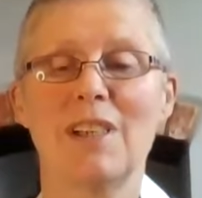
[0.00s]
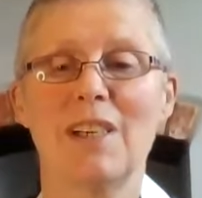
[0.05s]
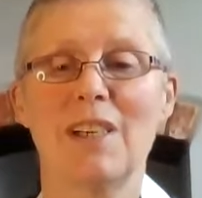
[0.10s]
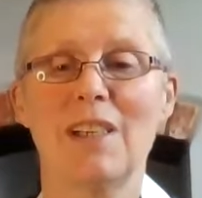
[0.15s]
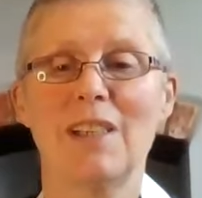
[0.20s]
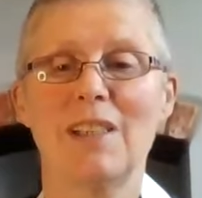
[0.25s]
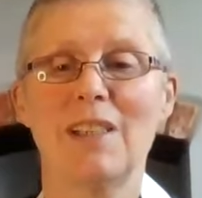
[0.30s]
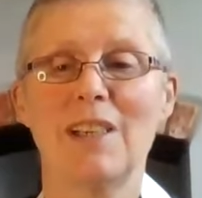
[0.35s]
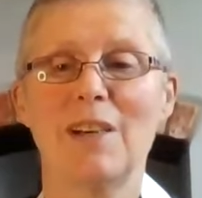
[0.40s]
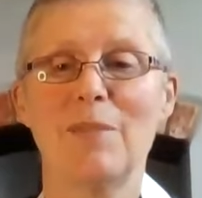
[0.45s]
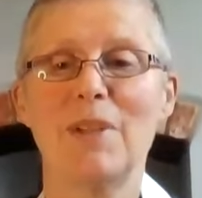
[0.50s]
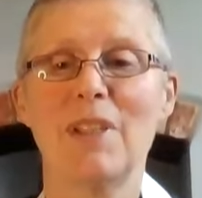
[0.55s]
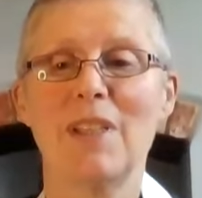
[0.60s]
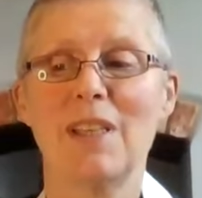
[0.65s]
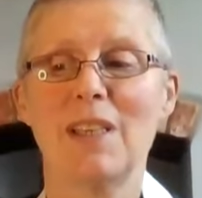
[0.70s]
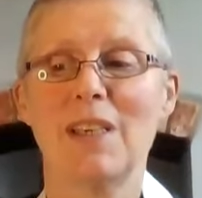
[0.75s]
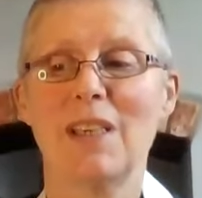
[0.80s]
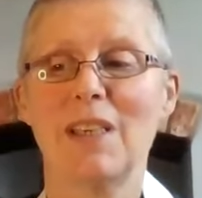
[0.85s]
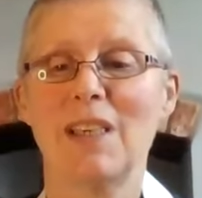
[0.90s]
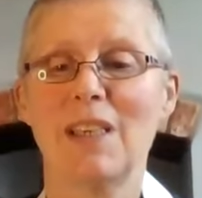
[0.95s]
I've been
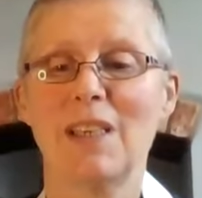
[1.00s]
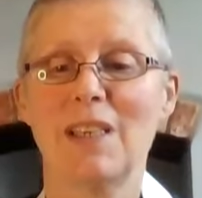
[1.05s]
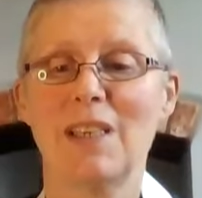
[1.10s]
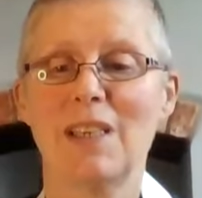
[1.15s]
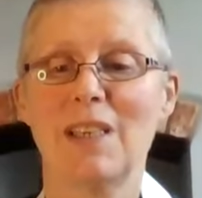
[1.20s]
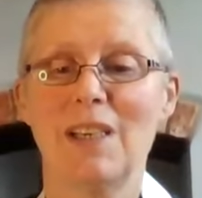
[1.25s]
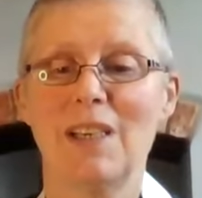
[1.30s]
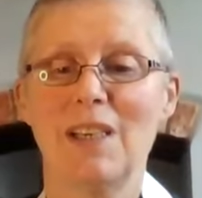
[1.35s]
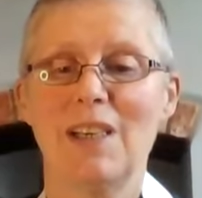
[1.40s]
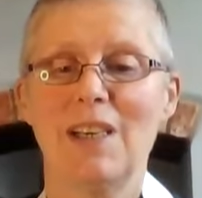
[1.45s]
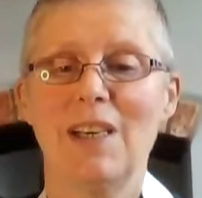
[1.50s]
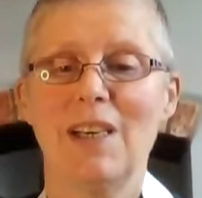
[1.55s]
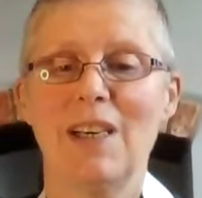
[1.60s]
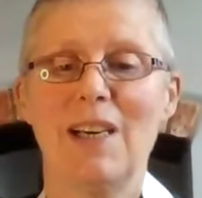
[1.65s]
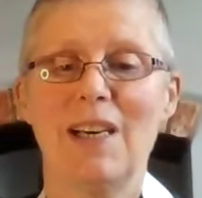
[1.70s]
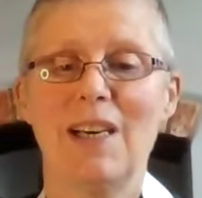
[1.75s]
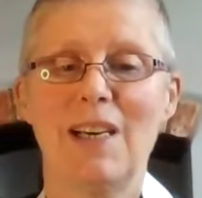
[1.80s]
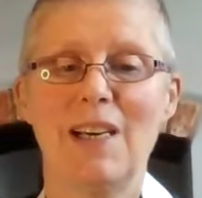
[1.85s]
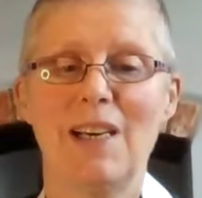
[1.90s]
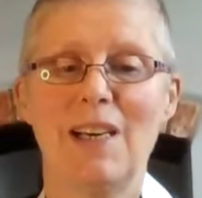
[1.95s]
thinking
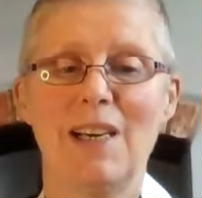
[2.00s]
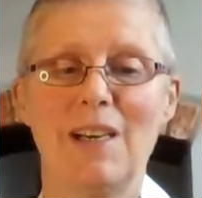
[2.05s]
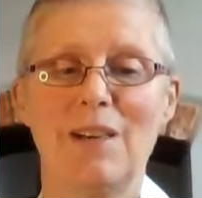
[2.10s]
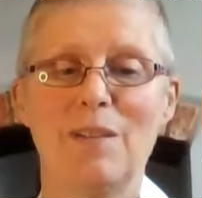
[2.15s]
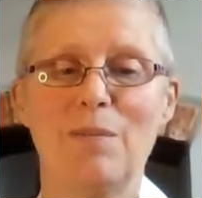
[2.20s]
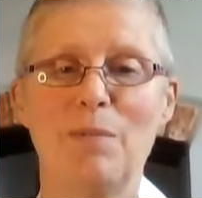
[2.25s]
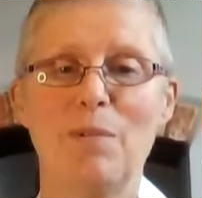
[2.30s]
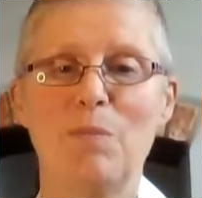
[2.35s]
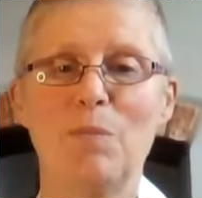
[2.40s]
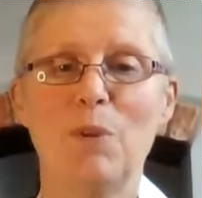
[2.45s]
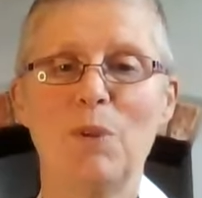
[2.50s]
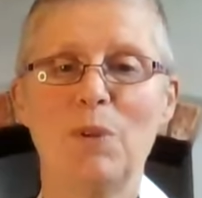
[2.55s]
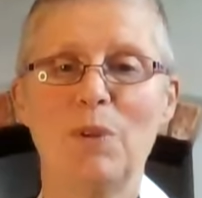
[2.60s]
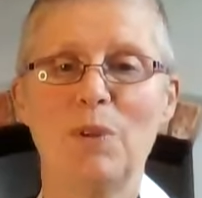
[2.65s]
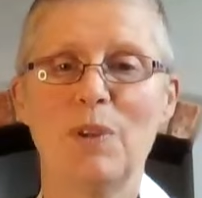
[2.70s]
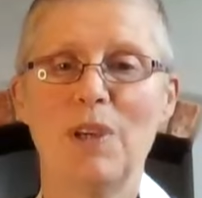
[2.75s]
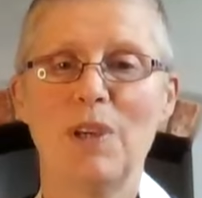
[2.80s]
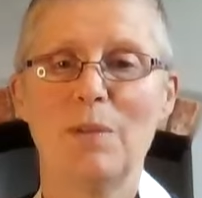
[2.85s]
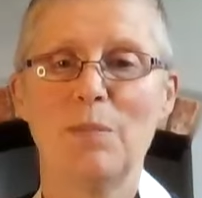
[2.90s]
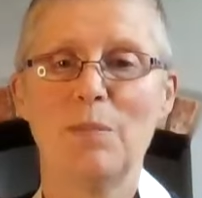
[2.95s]

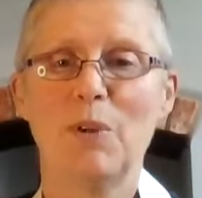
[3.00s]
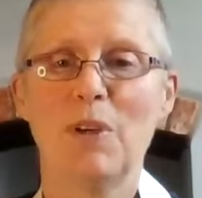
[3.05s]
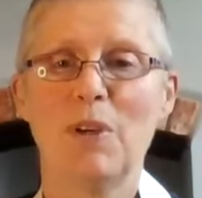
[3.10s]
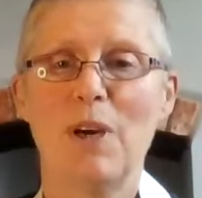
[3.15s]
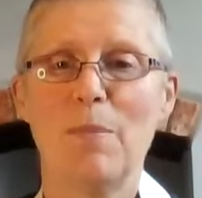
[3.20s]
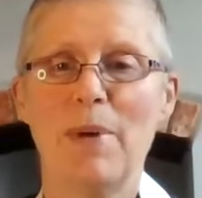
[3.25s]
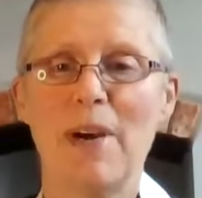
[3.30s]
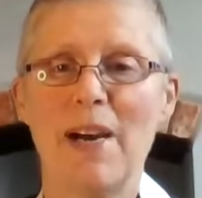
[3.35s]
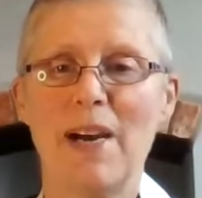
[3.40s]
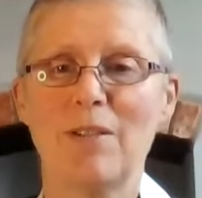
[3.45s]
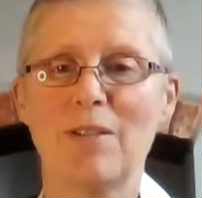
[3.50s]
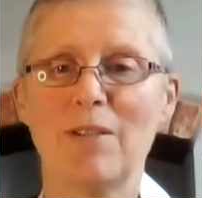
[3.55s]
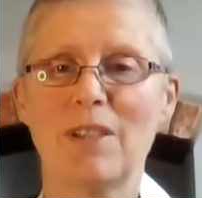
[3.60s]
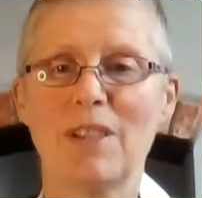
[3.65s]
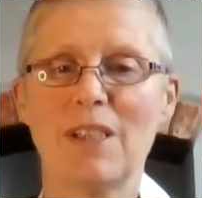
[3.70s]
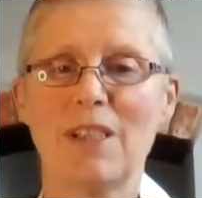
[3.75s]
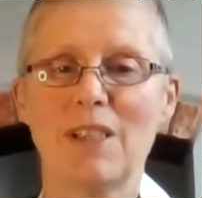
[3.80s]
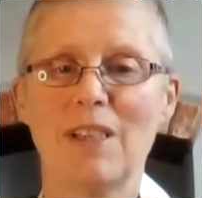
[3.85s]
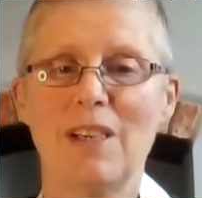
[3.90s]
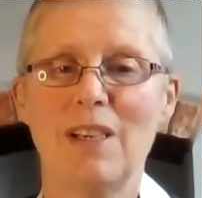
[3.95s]
more and more
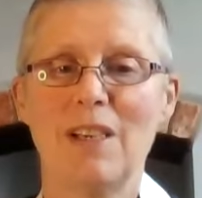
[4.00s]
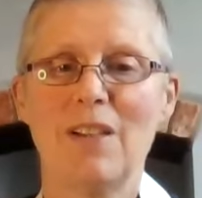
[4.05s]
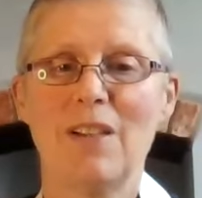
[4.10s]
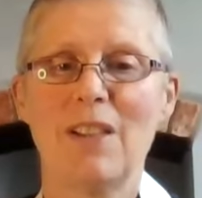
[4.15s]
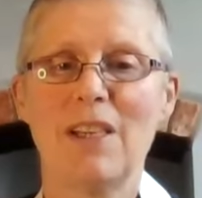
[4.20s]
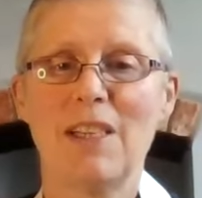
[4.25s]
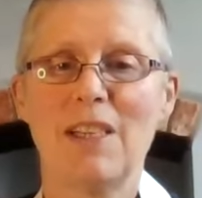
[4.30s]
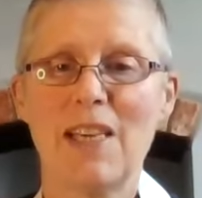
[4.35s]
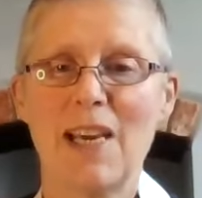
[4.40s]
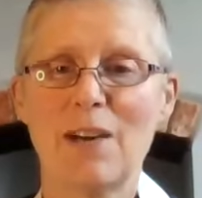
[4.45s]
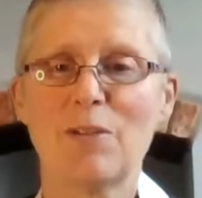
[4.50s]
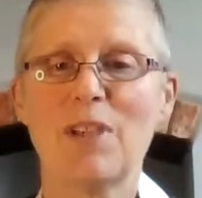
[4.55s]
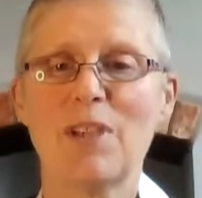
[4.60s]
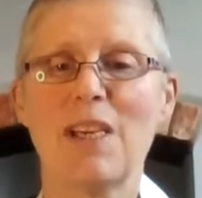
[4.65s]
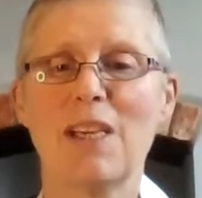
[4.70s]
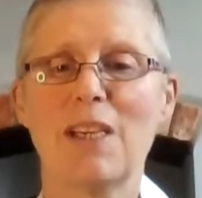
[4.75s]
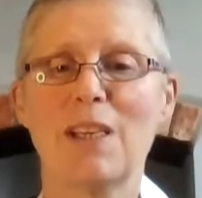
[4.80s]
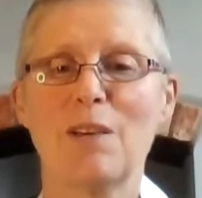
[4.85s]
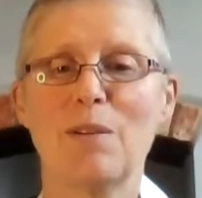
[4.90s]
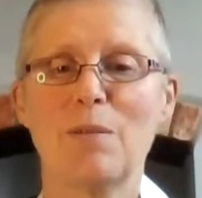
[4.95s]
about the
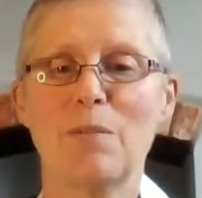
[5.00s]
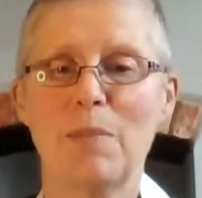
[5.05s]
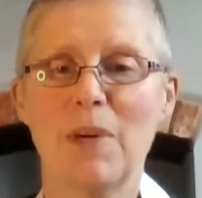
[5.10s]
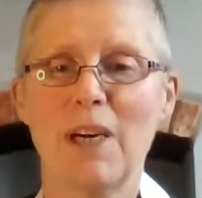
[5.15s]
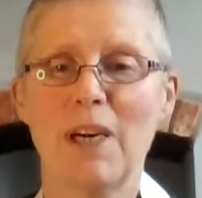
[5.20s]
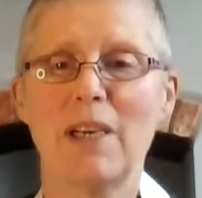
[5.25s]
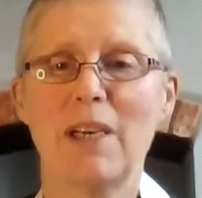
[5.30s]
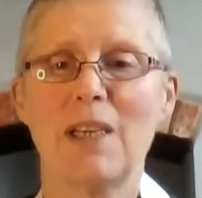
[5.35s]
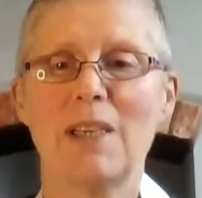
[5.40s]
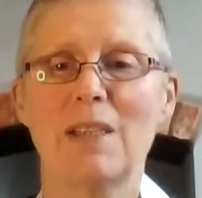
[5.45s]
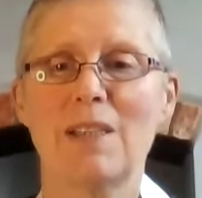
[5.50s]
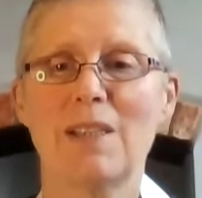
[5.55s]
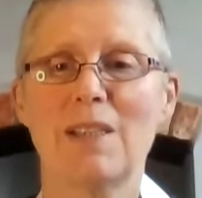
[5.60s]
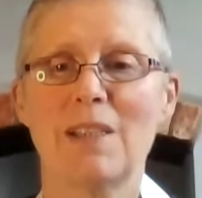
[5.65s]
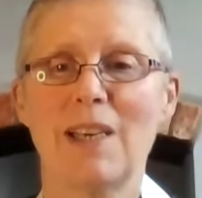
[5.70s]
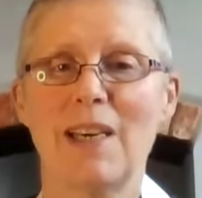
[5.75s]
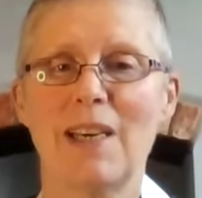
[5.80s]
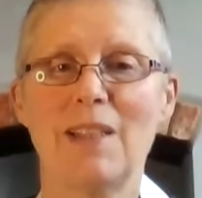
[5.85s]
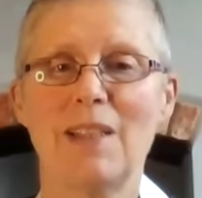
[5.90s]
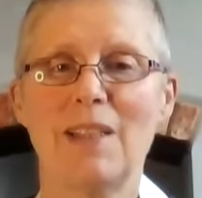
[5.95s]
doubting mind
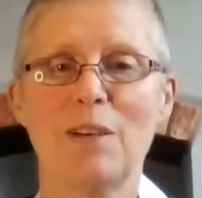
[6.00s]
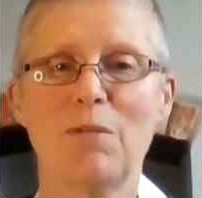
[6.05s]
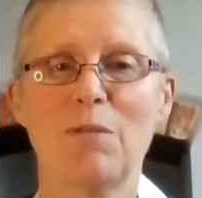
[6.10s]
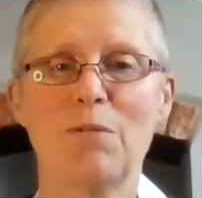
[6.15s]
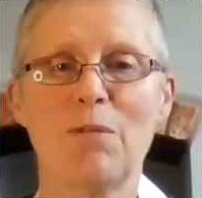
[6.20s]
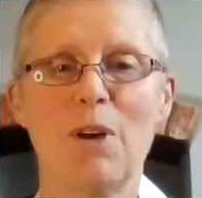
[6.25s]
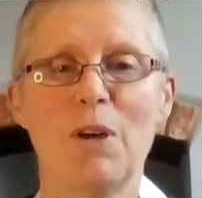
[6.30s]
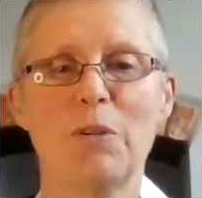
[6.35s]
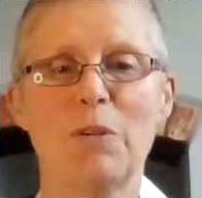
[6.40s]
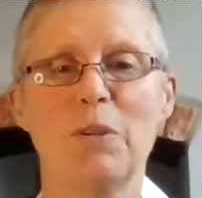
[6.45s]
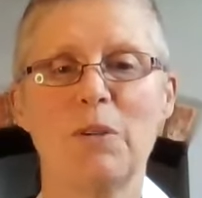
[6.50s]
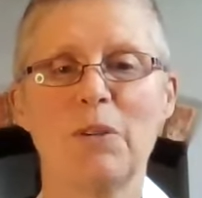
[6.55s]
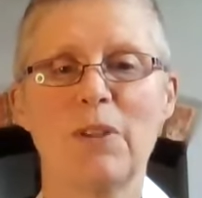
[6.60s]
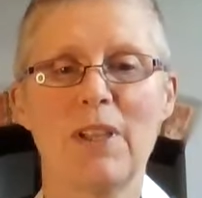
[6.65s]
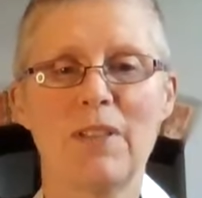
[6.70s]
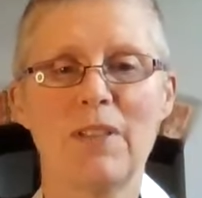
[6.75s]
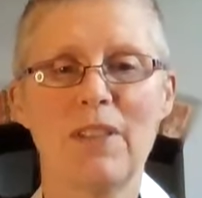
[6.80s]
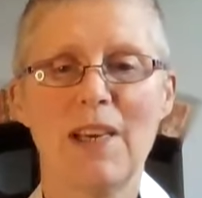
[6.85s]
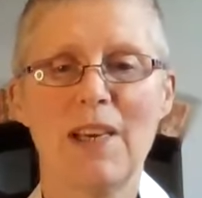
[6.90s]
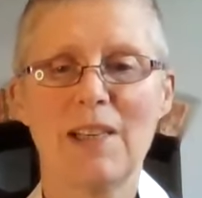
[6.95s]
and the role
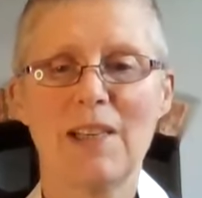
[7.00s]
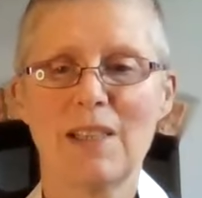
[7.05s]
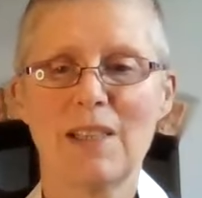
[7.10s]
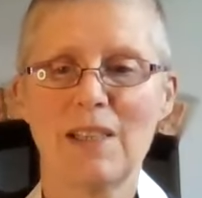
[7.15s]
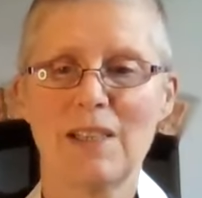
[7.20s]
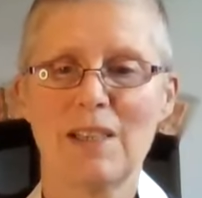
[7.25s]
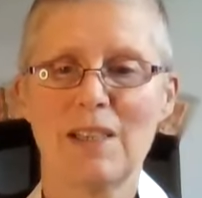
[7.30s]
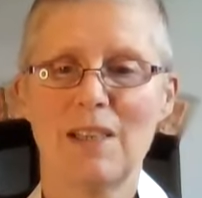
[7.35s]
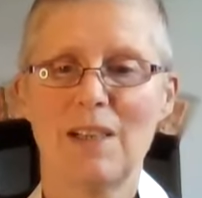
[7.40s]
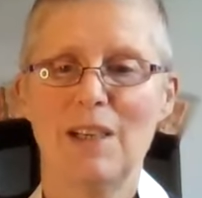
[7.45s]
that